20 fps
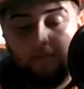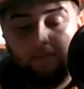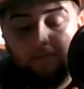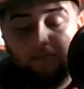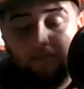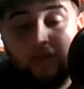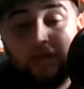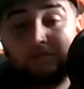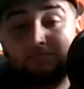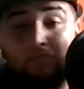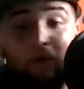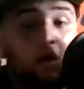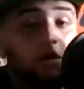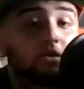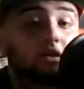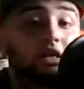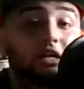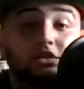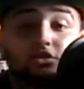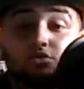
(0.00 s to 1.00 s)
it's balling.
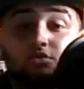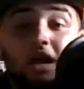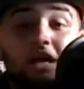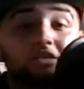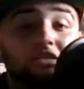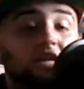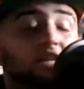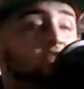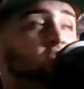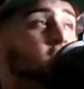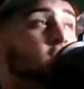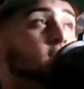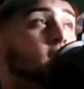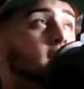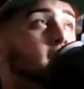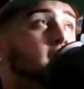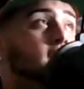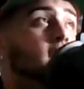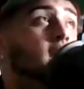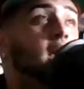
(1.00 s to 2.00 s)
Like, do not take this for
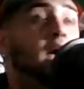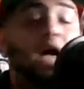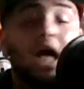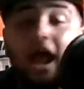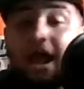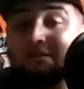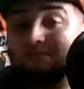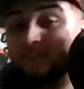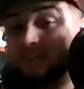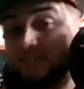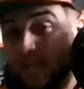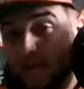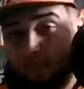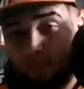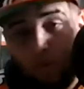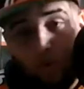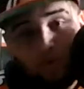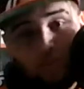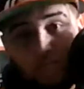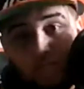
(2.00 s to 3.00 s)
granted. Every time I
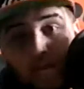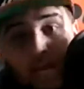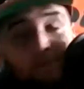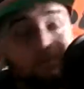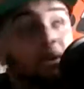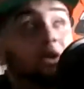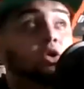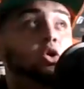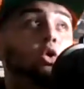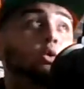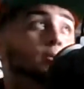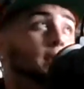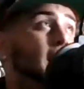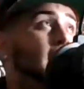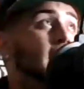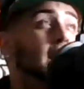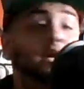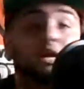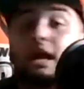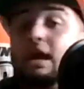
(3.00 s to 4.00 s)
watch a game, I go
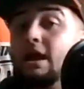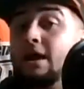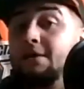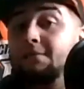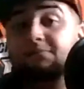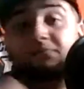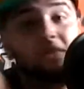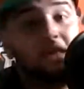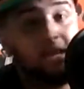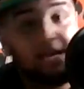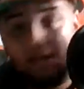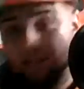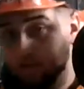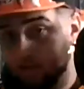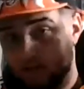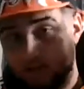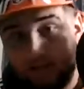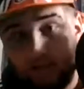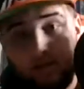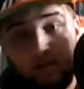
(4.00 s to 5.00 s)
back and I look
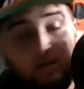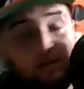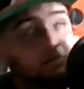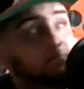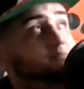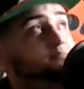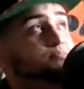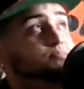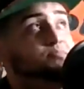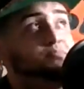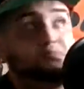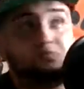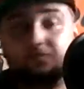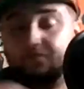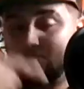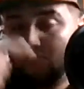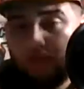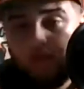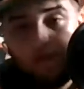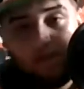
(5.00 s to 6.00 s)
at the
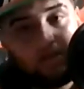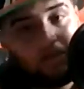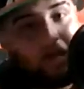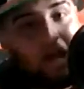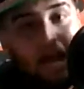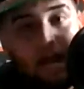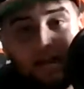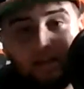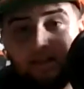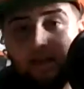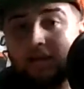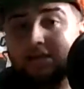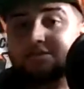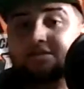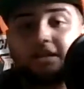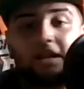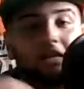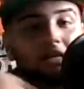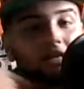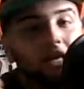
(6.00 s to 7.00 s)
highlights, and
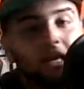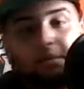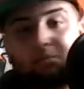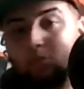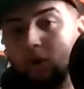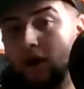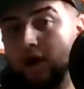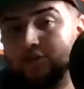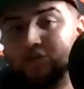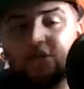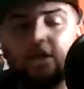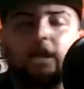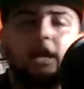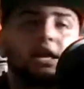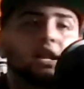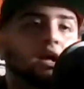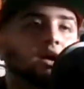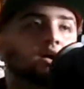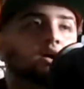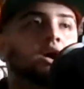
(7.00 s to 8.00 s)
I keep watching, and
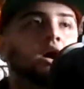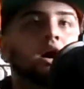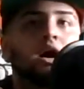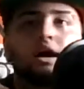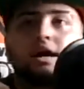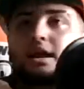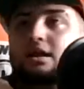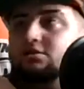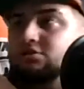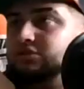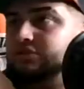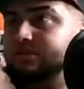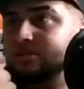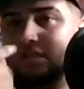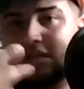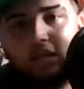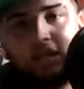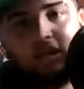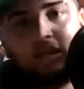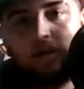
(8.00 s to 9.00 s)
I'll
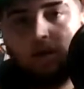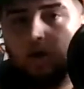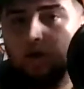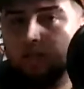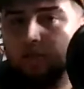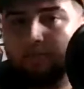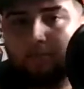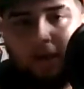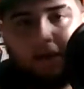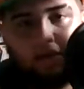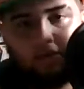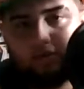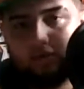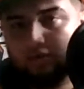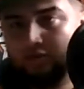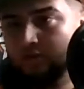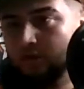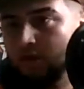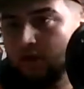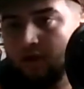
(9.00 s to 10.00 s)
see all the
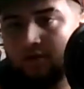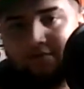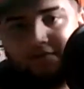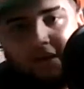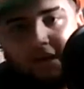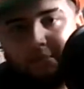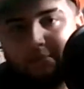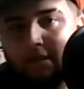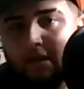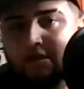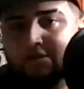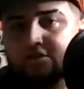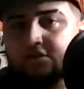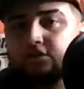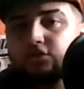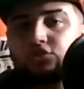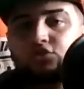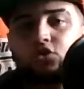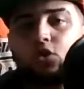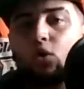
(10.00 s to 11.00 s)
Bengals fan
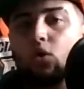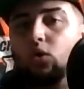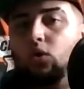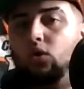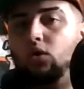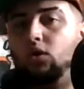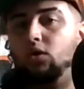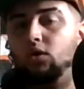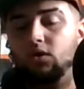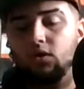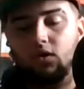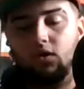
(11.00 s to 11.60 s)
pages or